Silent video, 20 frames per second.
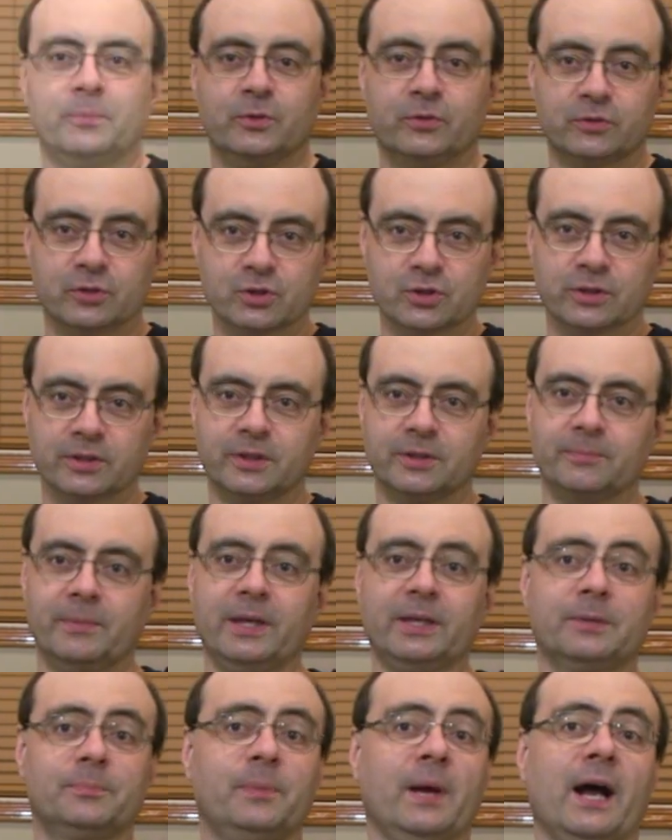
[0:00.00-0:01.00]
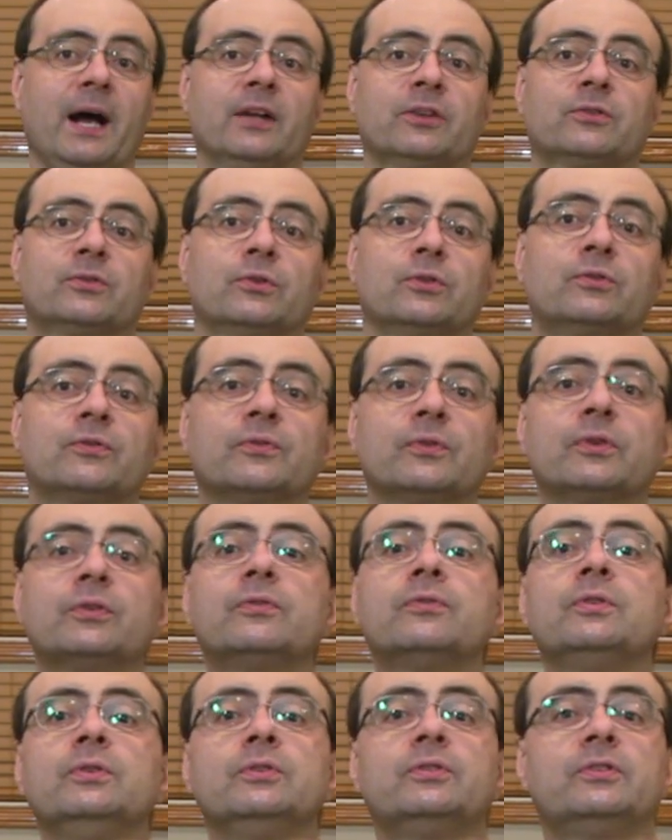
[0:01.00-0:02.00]
musician can make it past those
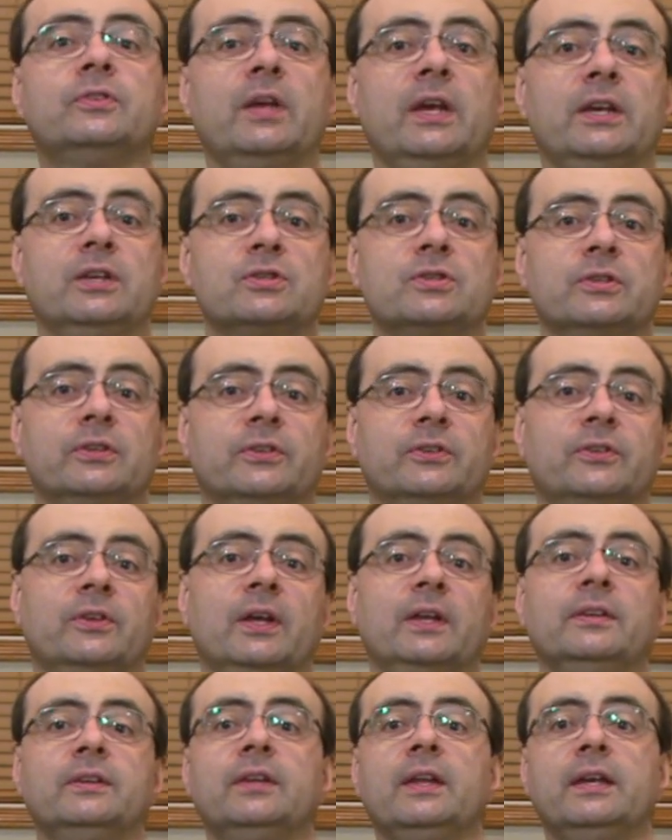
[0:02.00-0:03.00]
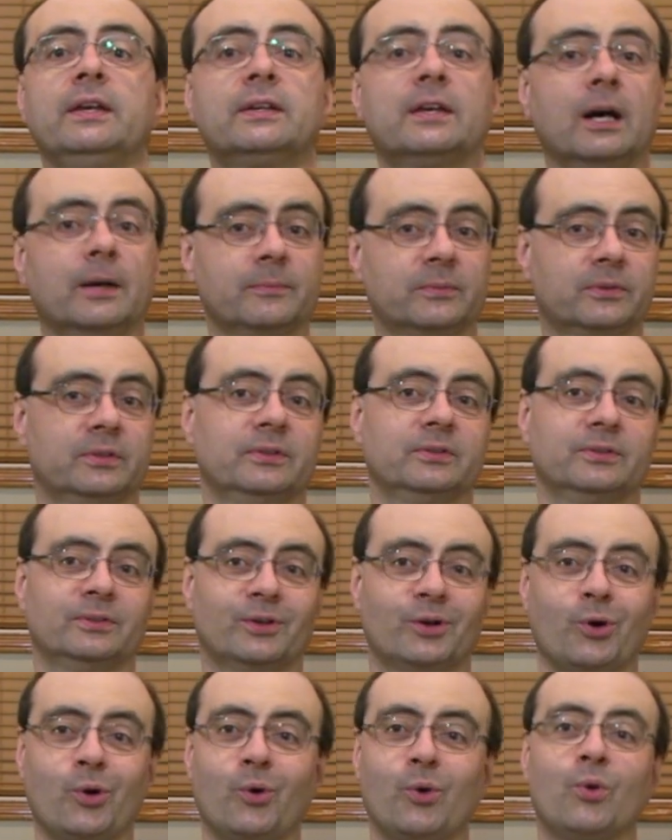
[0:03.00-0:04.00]
first few stages, then they come to
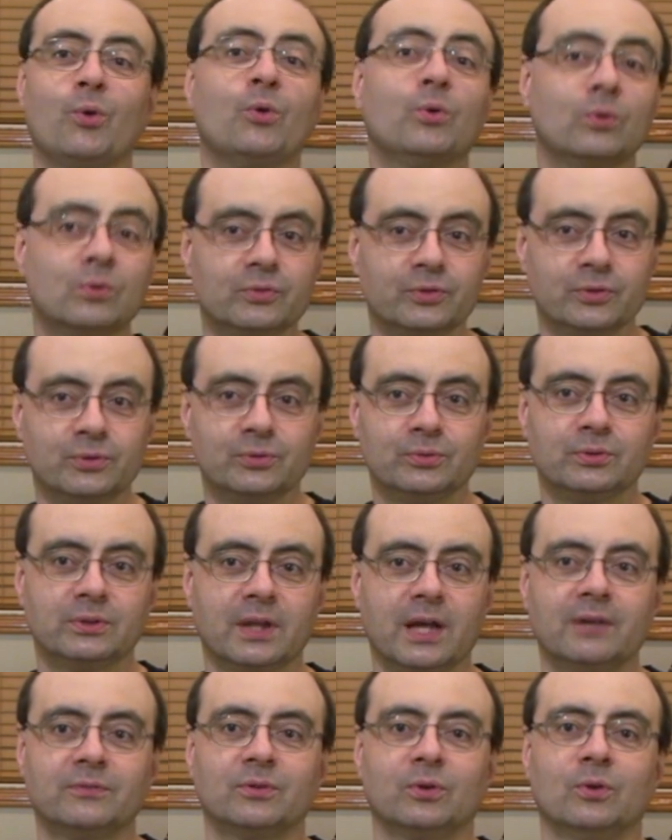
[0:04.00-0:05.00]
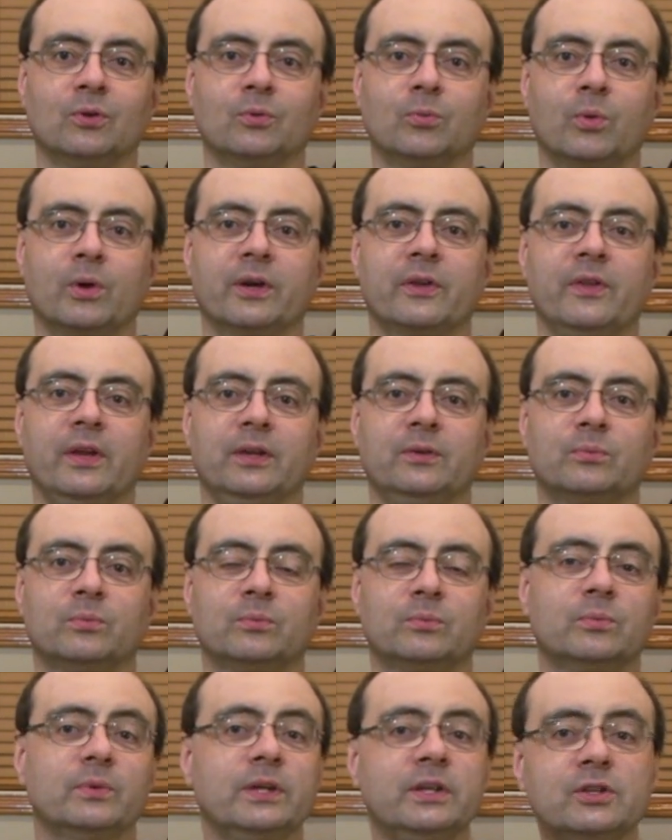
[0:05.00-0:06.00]
a whole new level where they
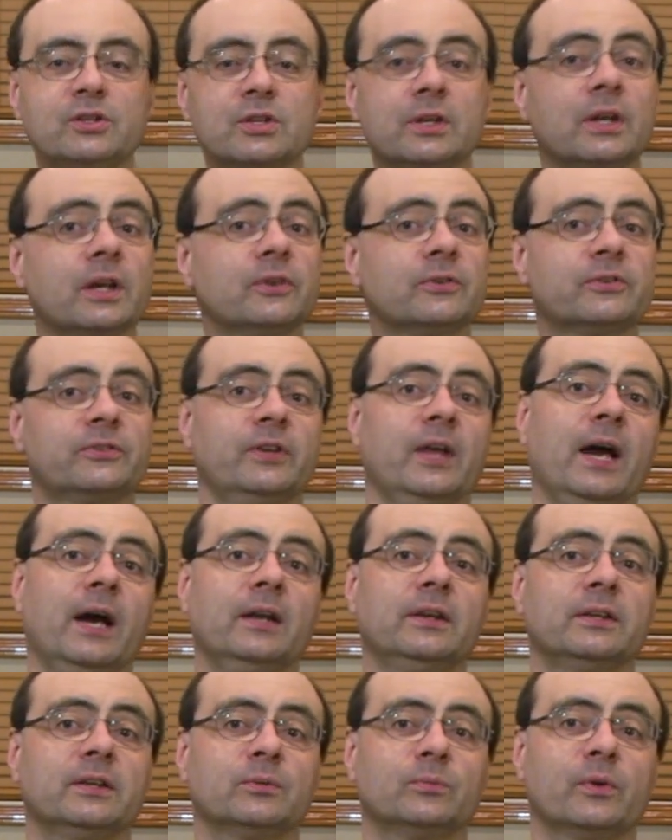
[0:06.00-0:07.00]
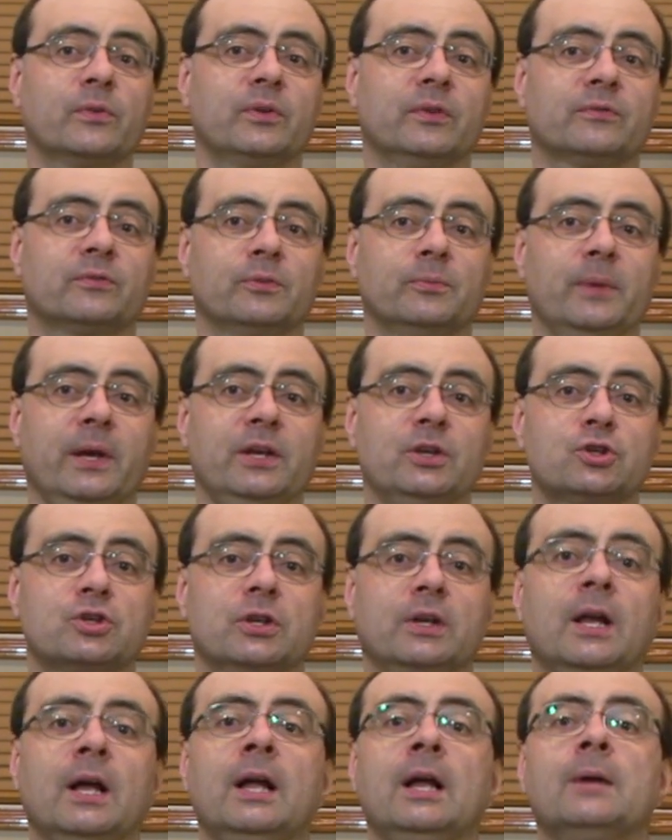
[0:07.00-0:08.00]
reach an understanding with
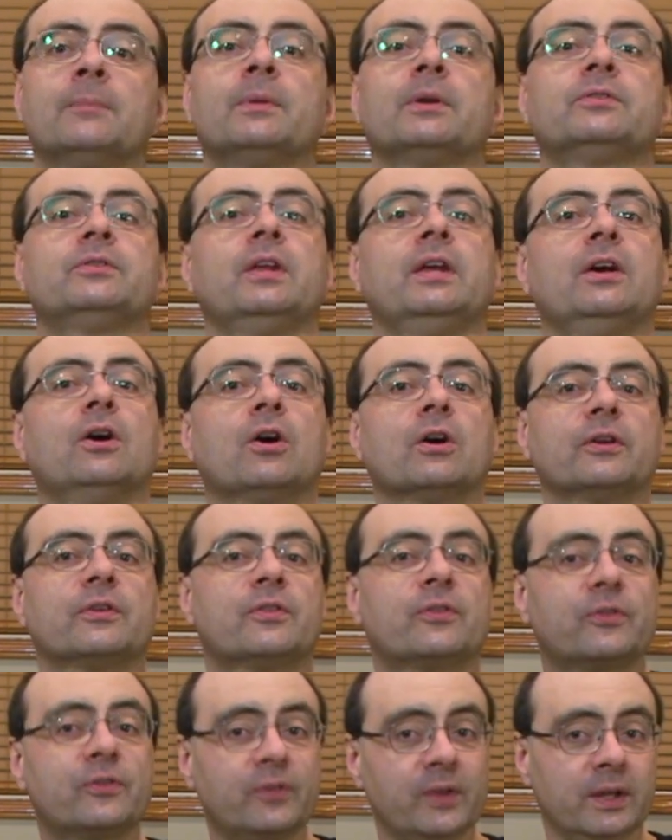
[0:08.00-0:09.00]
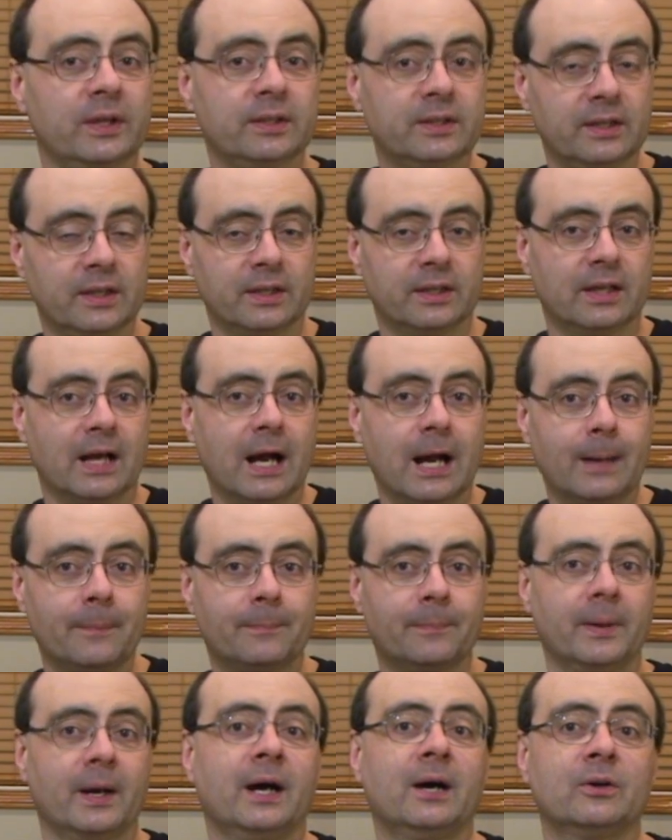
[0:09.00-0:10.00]
information, but they are thinking
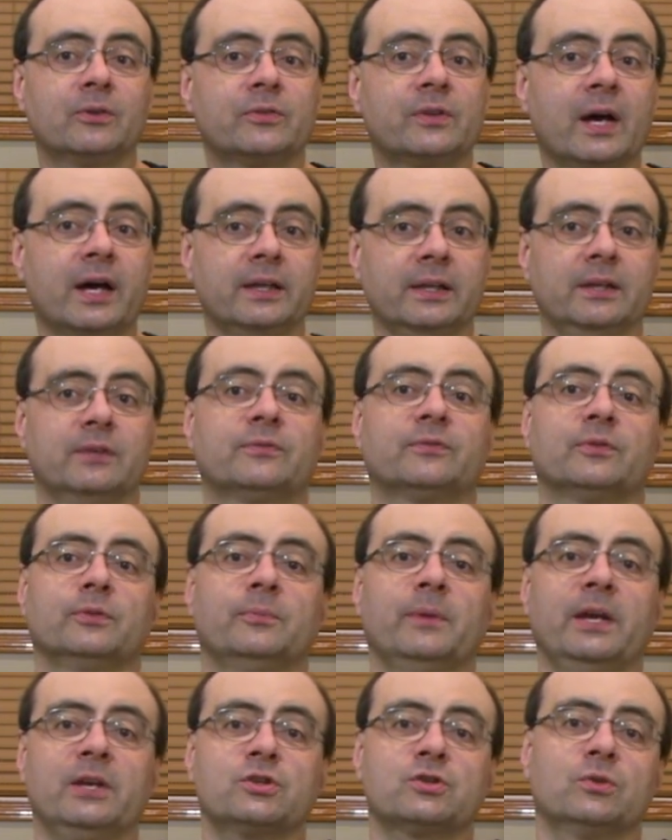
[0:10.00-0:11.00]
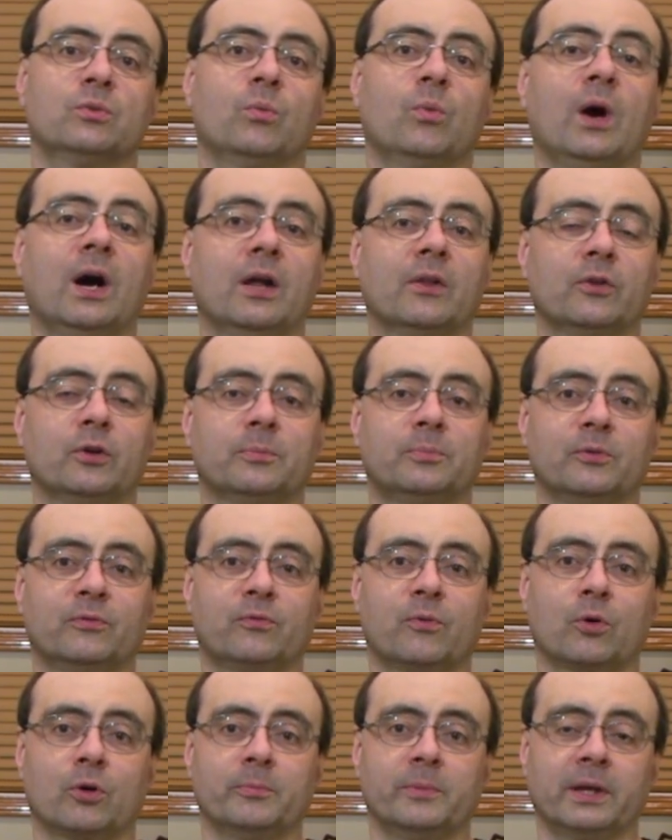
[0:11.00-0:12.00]
about that information while they're
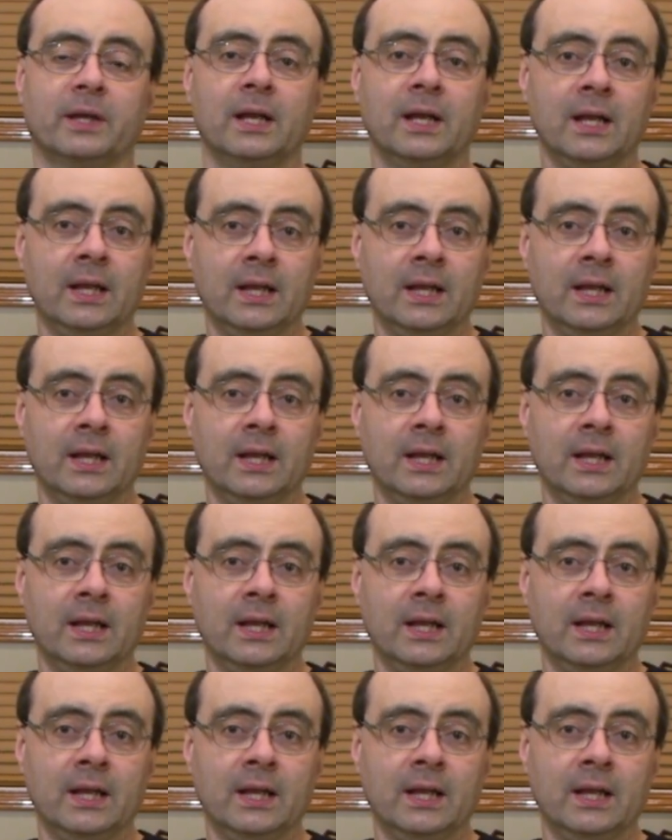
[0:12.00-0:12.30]
performing.